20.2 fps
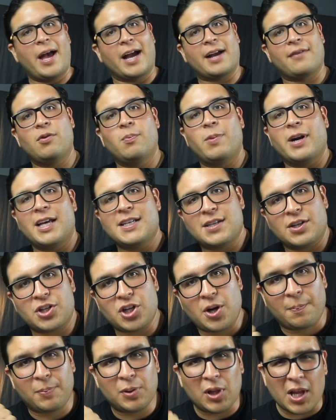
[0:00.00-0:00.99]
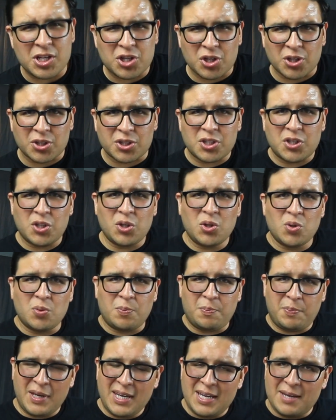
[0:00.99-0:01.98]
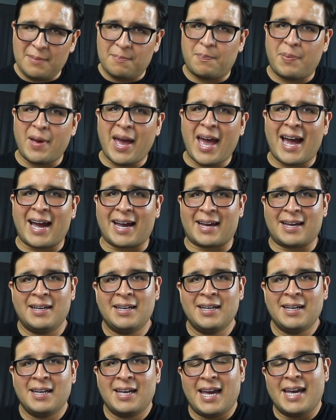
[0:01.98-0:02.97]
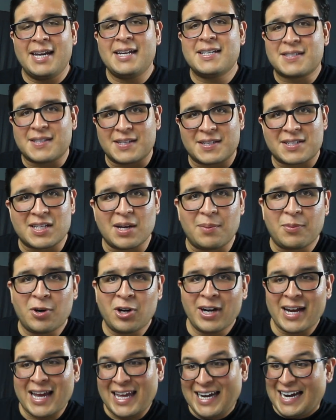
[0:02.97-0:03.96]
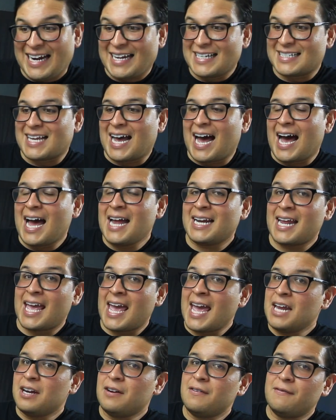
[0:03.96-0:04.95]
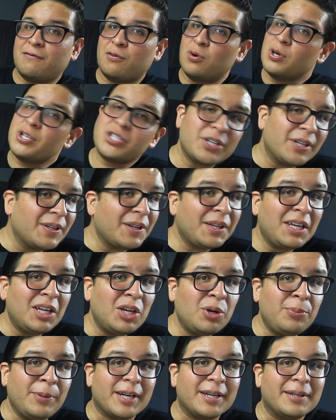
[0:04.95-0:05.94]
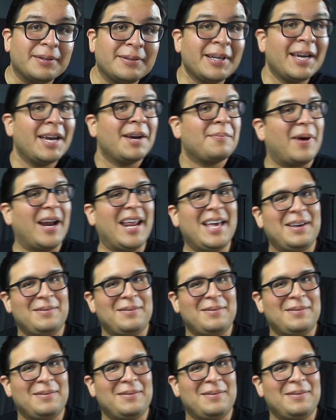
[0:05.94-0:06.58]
back, everybody. Such a pleasure to be back. It is the summer and it is hot and unfortunately humid. My